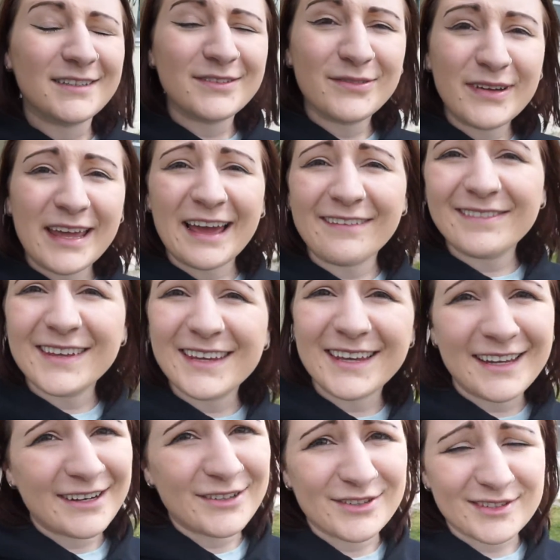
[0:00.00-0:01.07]
we have the
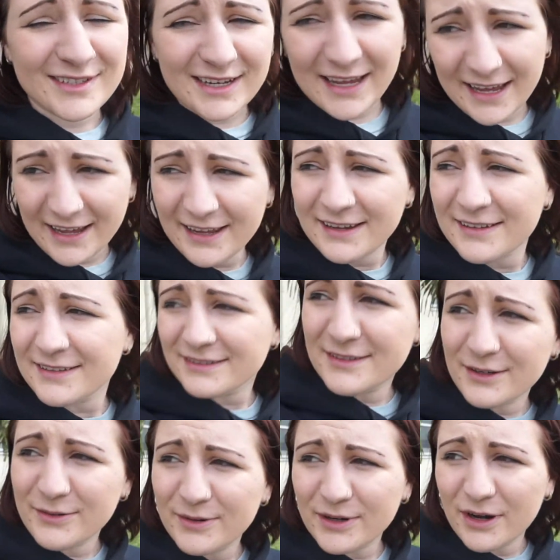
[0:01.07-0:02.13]
kiddos today,
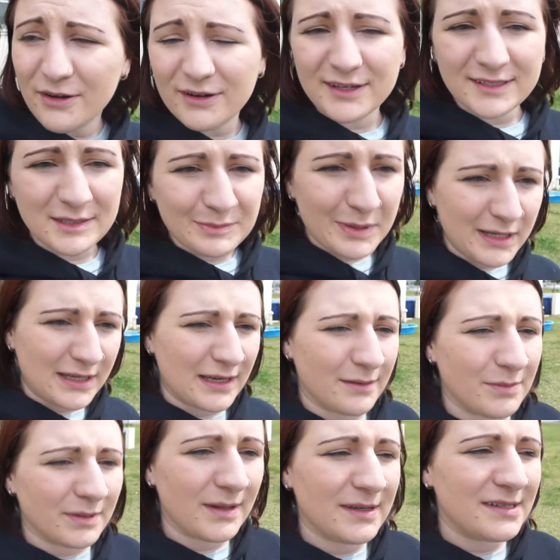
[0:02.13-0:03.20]
so we're going to pick
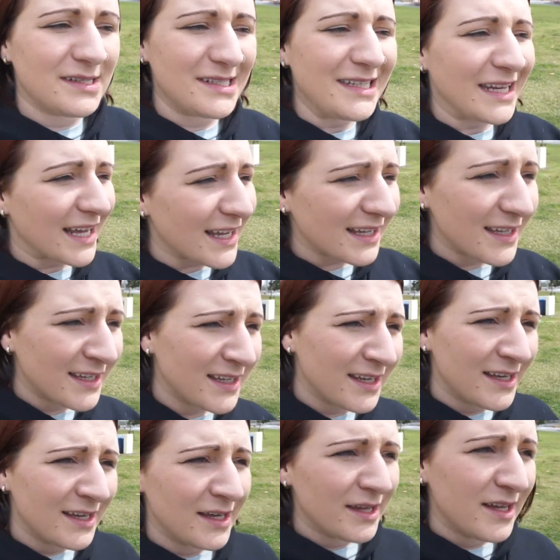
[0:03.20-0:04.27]
up Nick
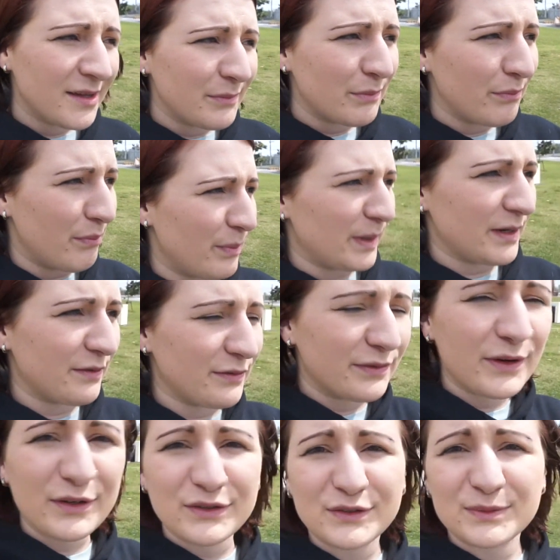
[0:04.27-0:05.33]
but
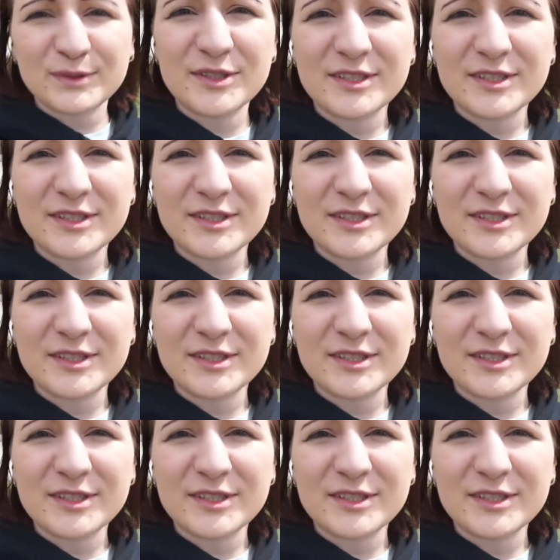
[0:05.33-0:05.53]
first, we're